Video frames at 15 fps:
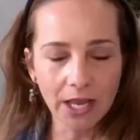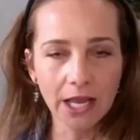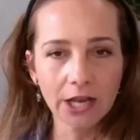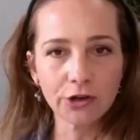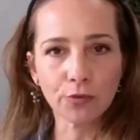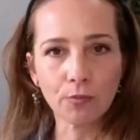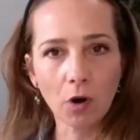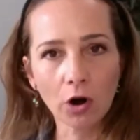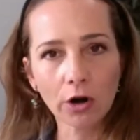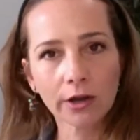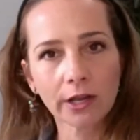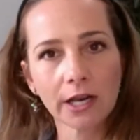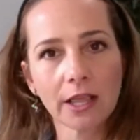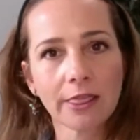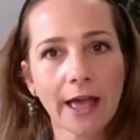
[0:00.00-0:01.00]
and you're
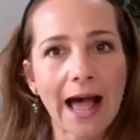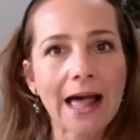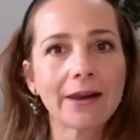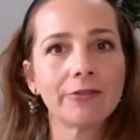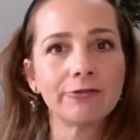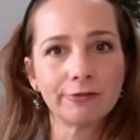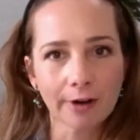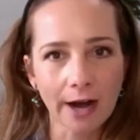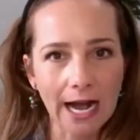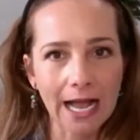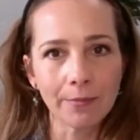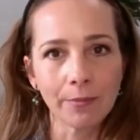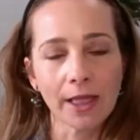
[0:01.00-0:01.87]
marketing that vibe